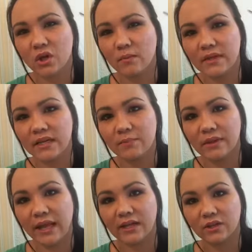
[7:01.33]
so many
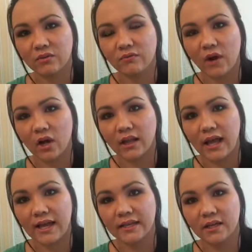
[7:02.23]
planner fall
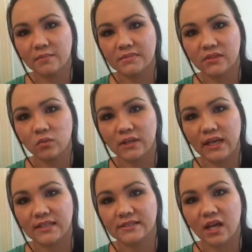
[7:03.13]
items. And when
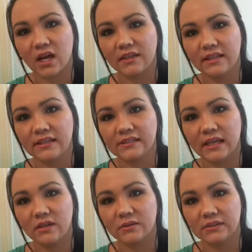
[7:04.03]
I saw these,
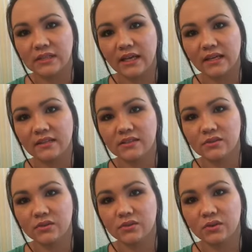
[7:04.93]
I was like, these
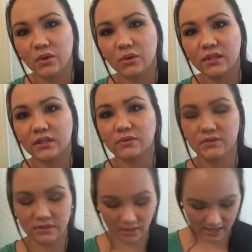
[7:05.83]
are so
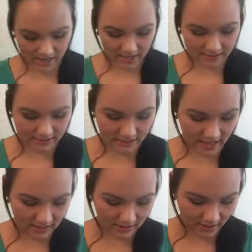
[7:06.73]
cute. So I have to
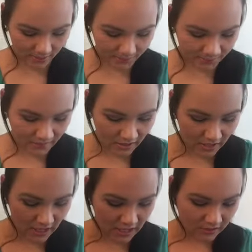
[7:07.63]
get them.
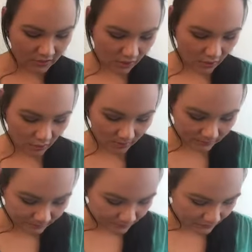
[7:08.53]
So
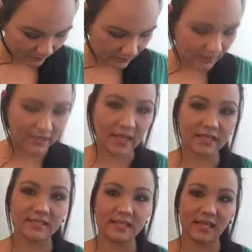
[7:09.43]
the
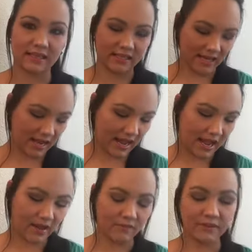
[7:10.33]
next thing that
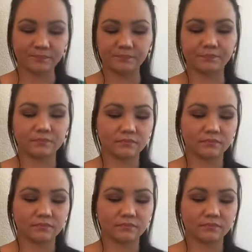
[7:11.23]
I have